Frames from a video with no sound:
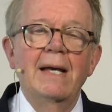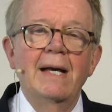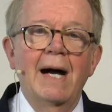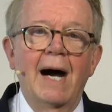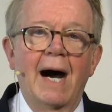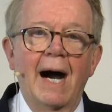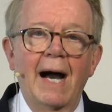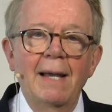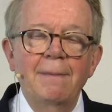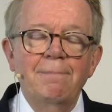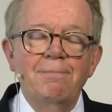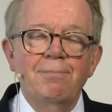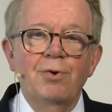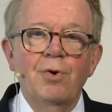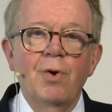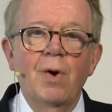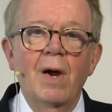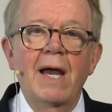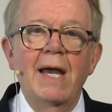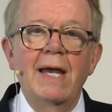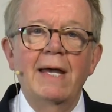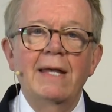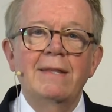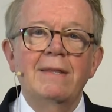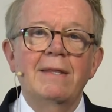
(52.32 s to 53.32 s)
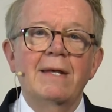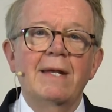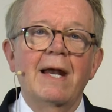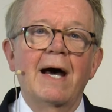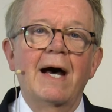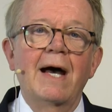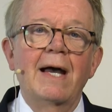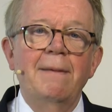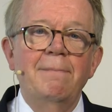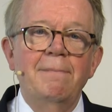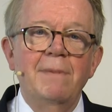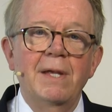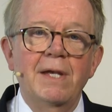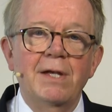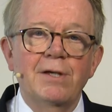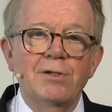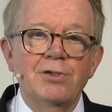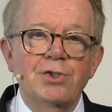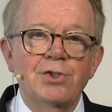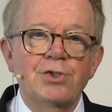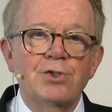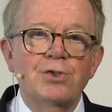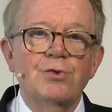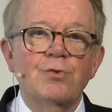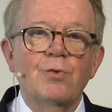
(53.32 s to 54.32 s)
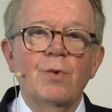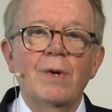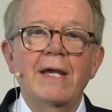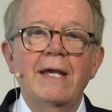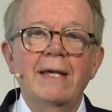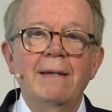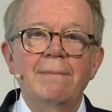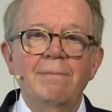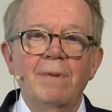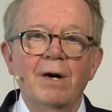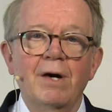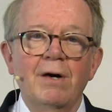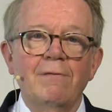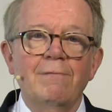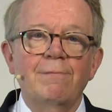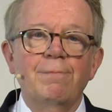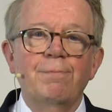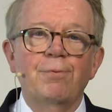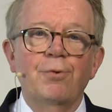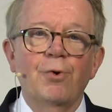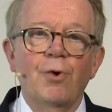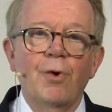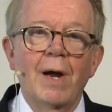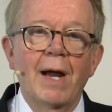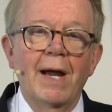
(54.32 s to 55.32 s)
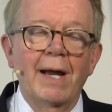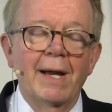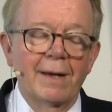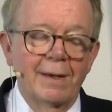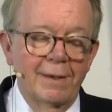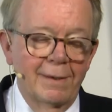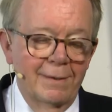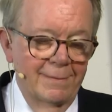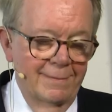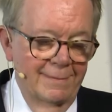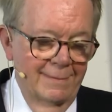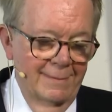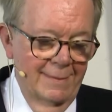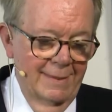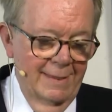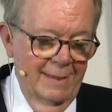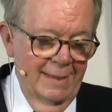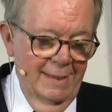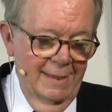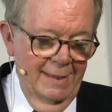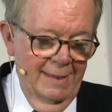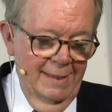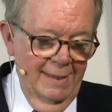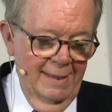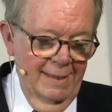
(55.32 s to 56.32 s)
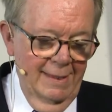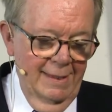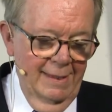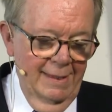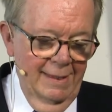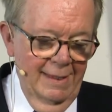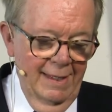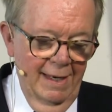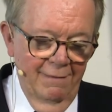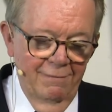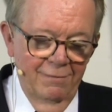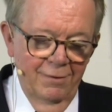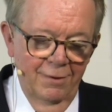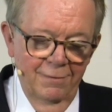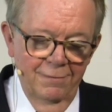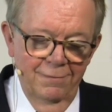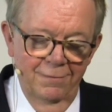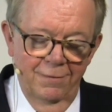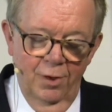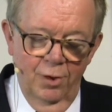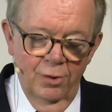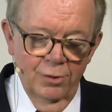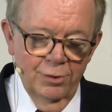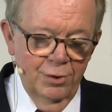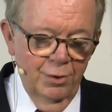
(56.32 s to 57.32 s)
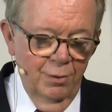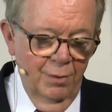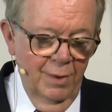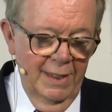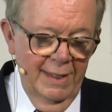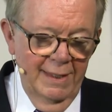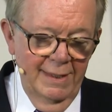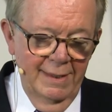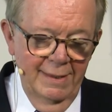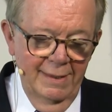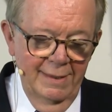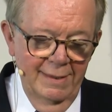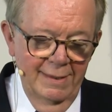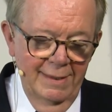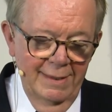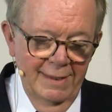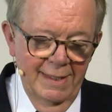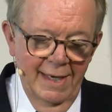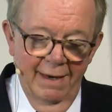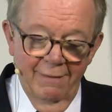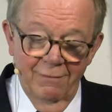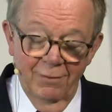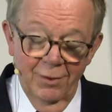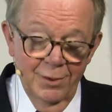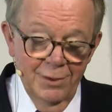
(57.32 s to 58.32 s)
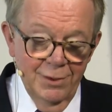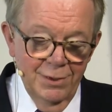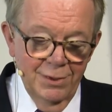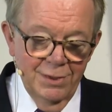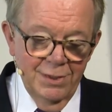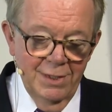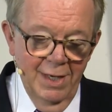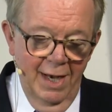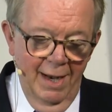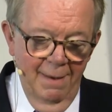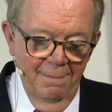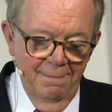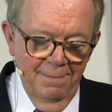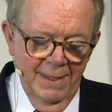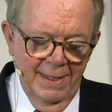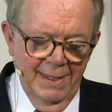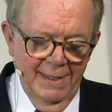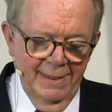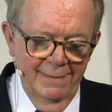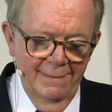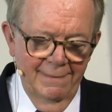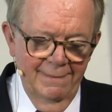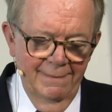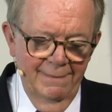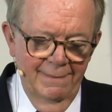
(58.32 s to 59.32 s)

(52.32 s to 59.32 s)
I pray that I'm in a stream of prayer, never faltering, never stopping.